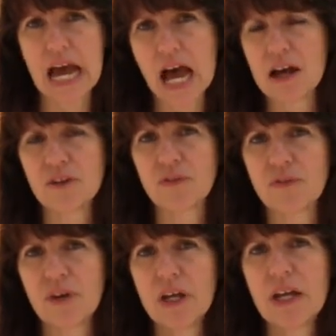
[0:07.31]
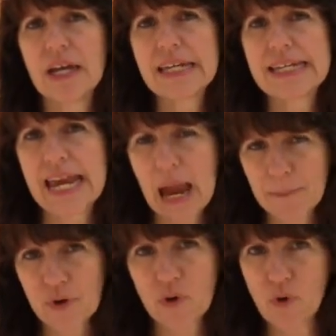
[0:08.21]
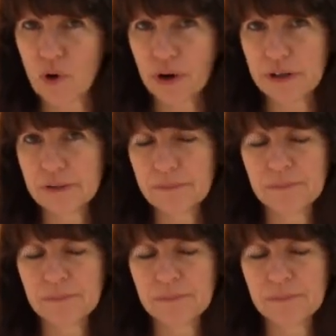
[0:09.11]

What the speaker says: of Capricorn.